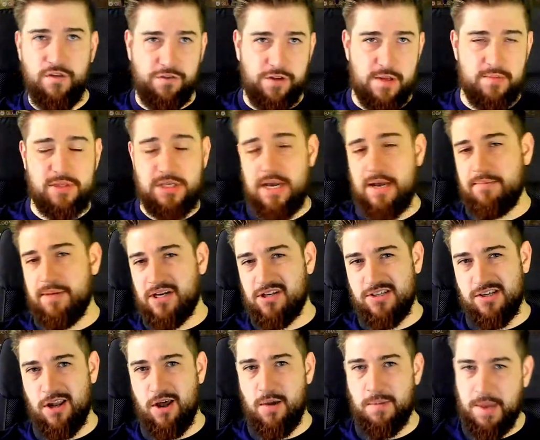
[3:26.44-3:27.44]
the flip side,
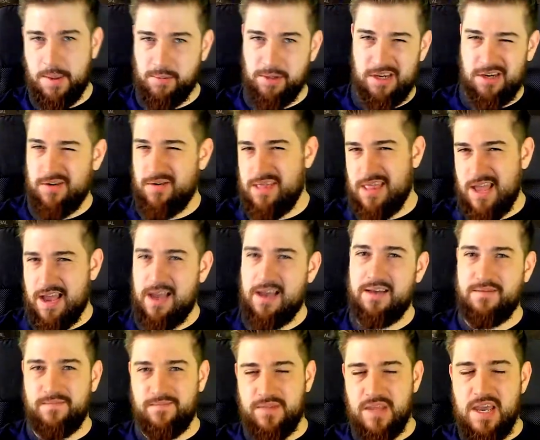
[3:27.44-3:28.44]
because a lot of people are doing that,
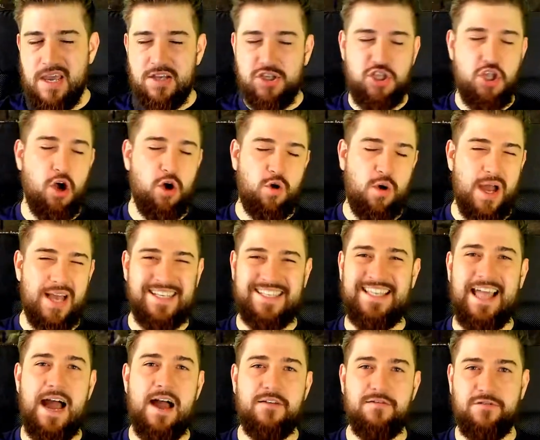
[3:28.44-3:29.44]
it's not quite as
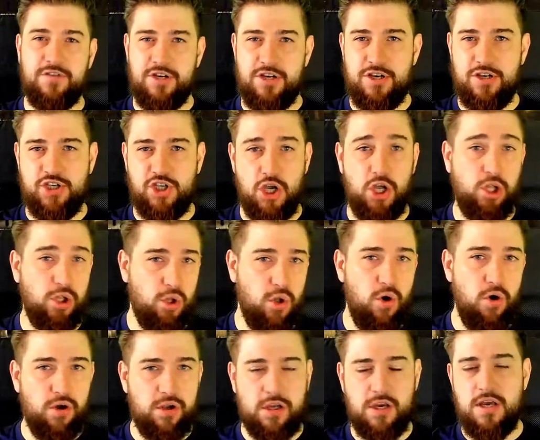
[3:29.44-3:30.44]
diverse a
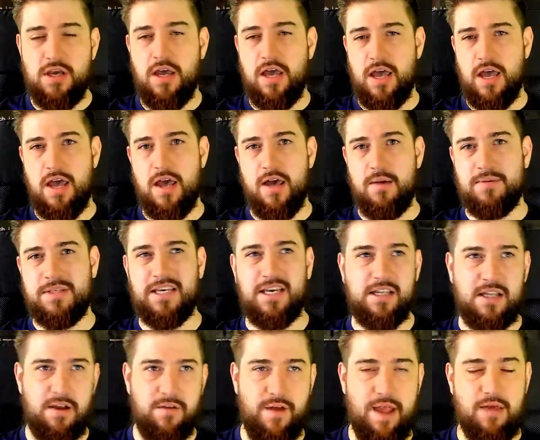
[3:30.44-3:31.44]
look,
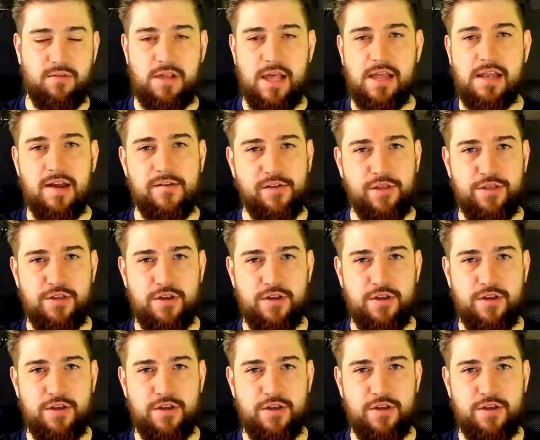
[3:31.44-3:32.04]
particularly around like level